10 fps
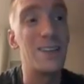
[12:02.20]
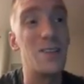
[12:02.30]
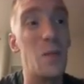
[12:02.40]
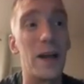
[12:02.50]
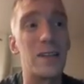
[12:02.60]

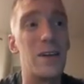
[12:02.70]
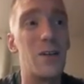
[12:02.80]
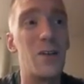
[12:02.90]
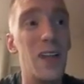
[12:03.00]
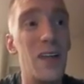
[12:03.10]
max
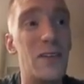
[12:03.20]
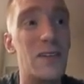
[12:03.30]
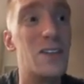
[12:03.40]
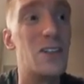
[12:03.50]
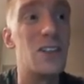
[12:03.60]
Town Hall
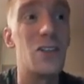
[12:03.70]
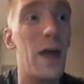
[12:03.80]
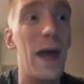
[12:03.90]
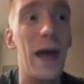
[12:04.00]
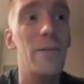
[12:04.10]
11s. I just
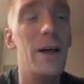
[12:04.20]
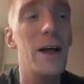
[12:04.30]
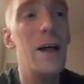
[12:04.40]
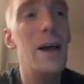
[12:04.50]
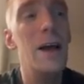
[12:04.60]
don't have.
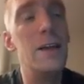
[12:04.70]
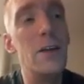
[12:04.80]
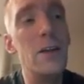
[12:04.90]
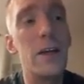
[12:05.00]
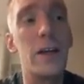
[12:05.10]
The other thing I